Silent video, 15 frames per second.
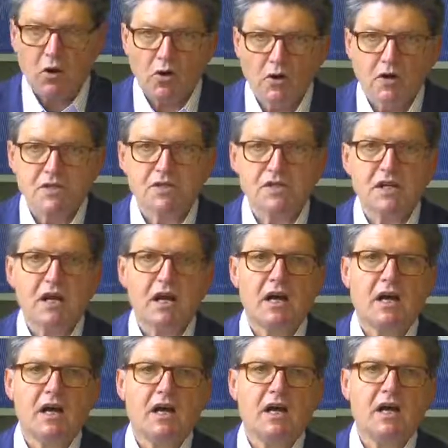fortune
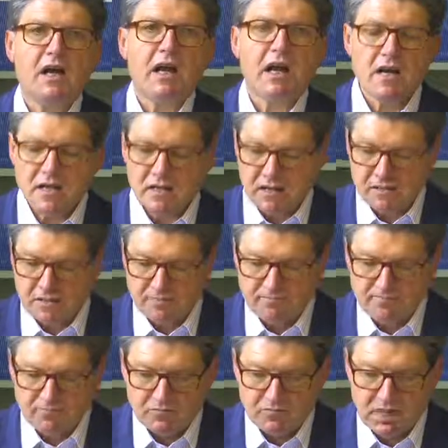or lack of
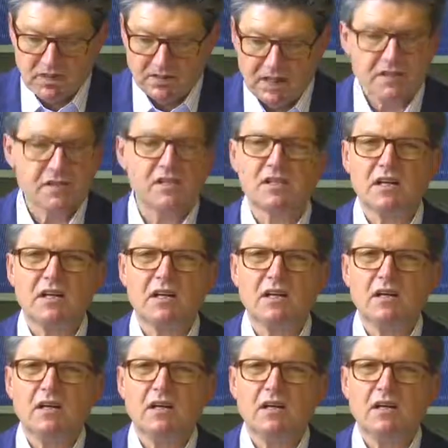fortune in life